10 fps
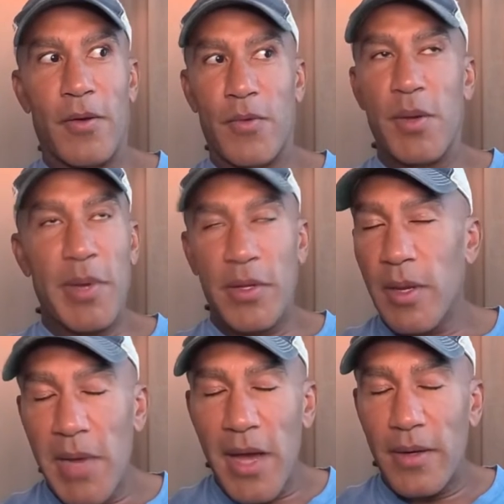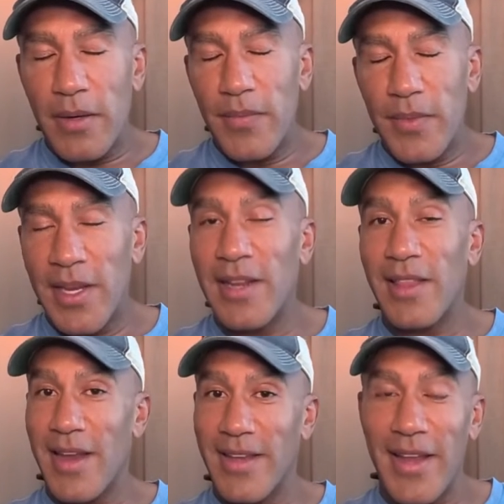you know, when you're building a model, you need
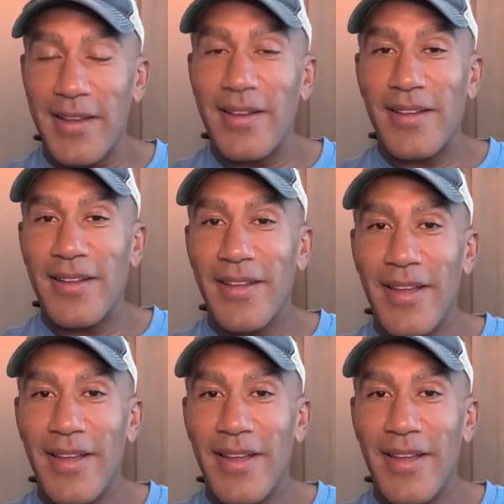a lot of data.